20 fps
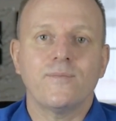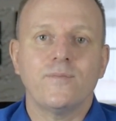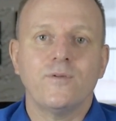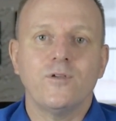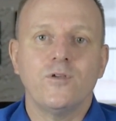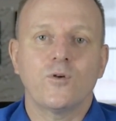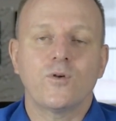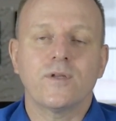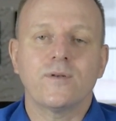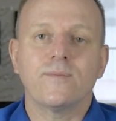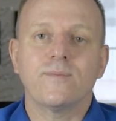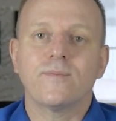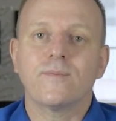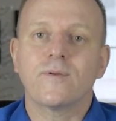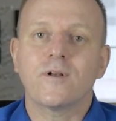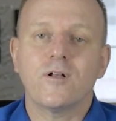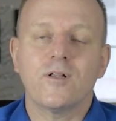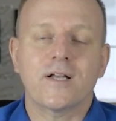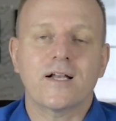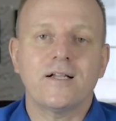You can
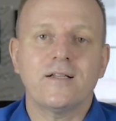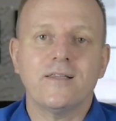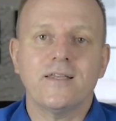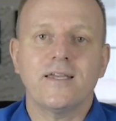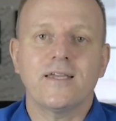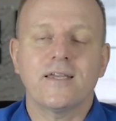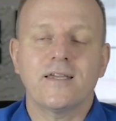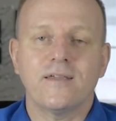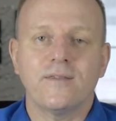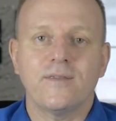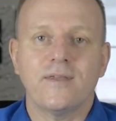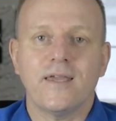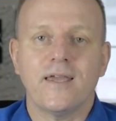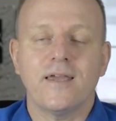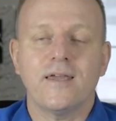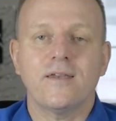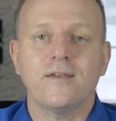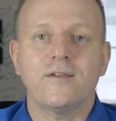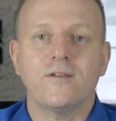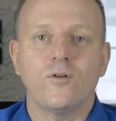click a link in the
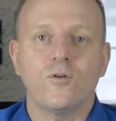end.